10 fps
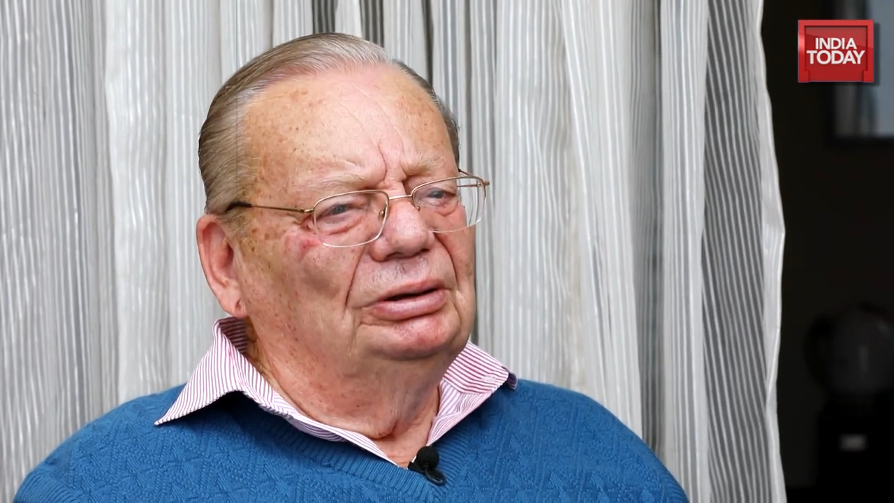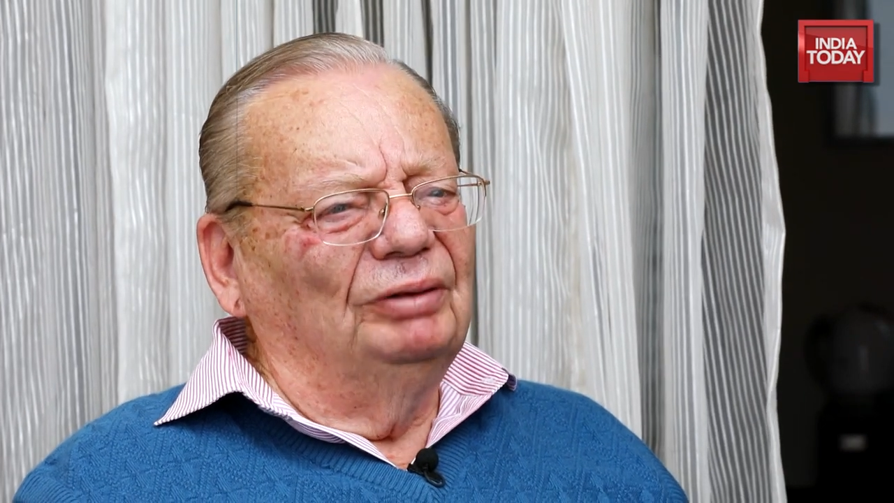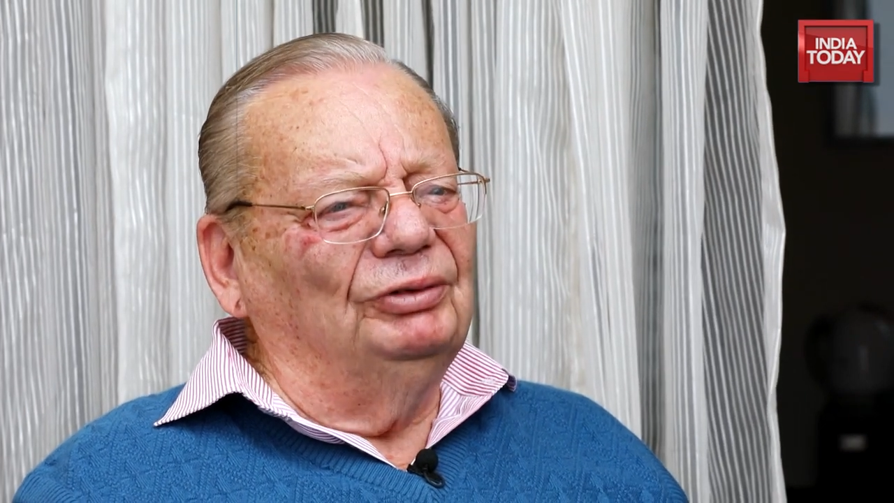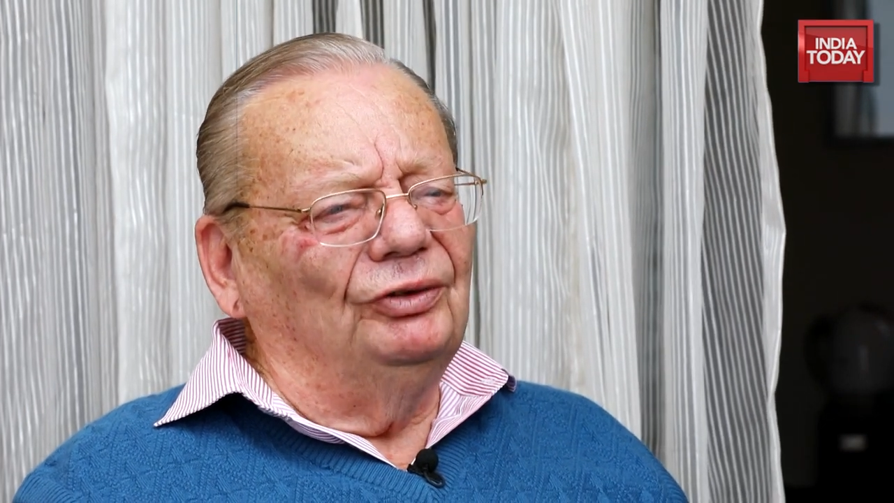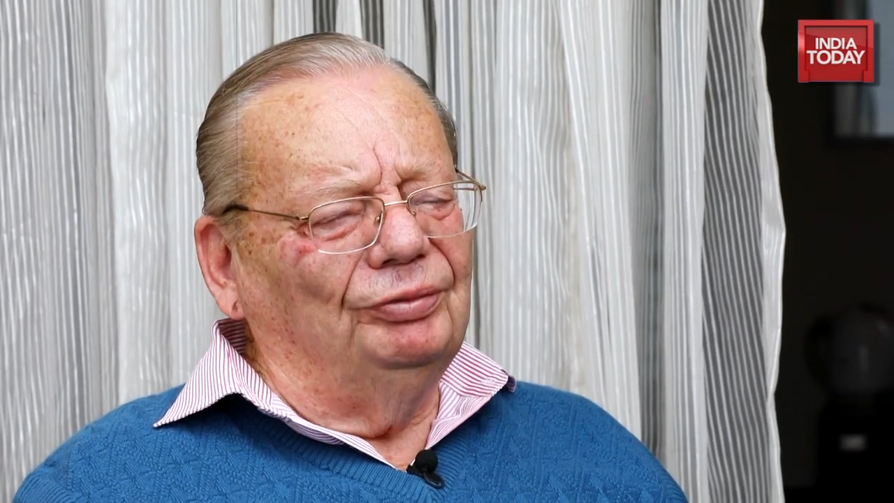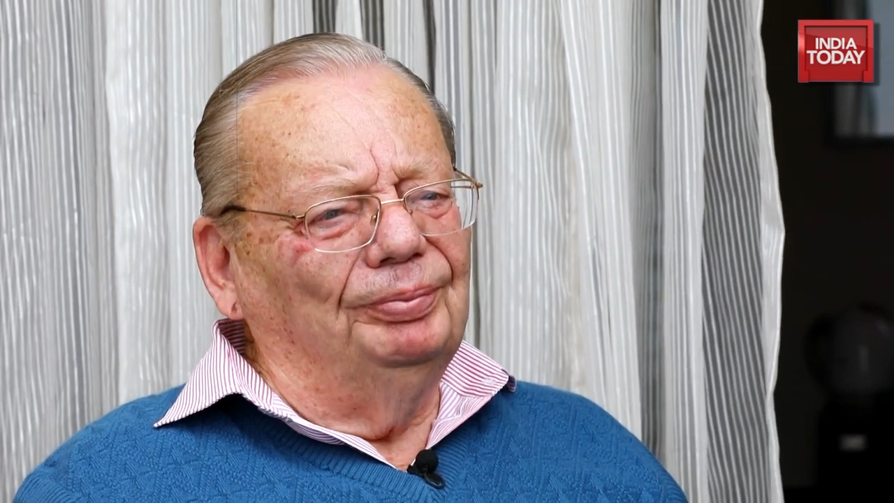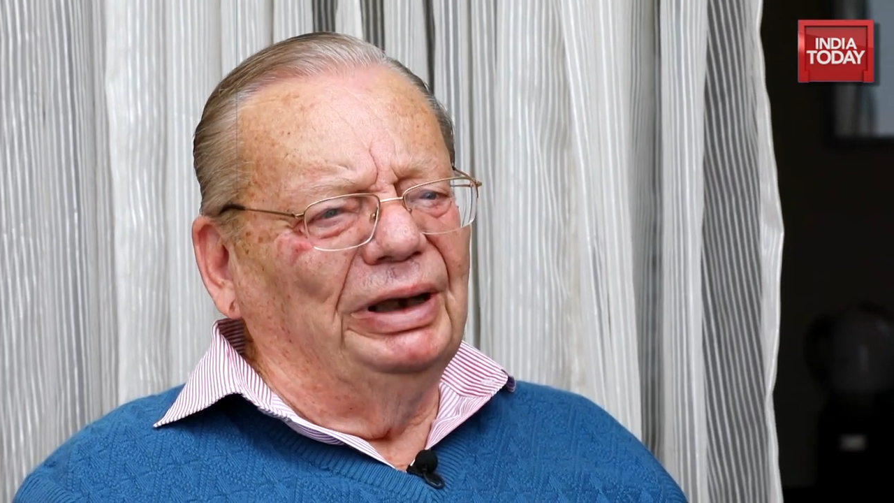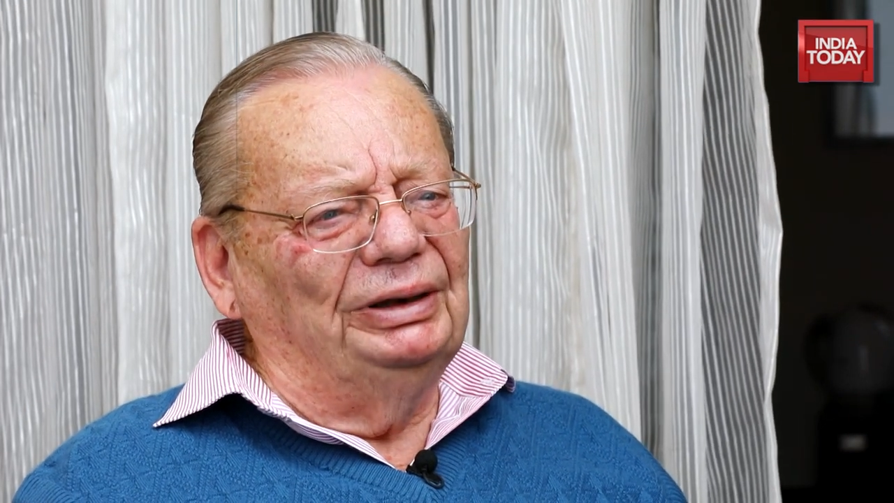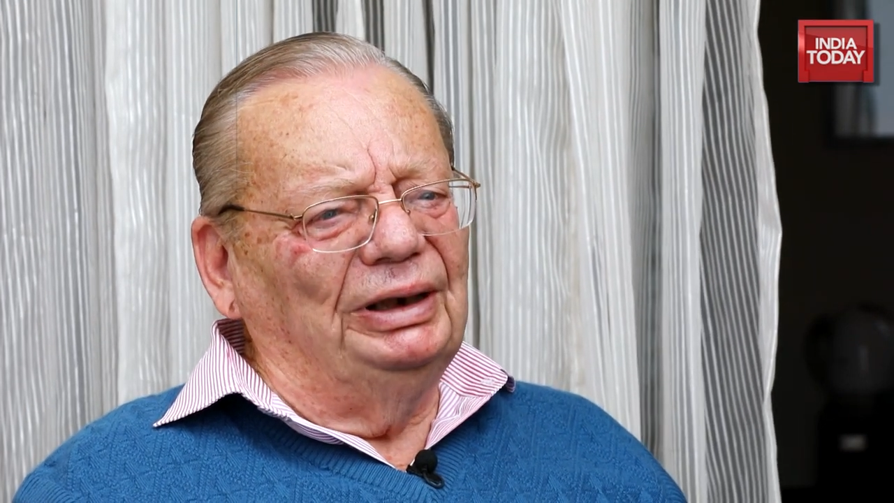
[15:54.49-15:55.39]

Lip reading: Of course, by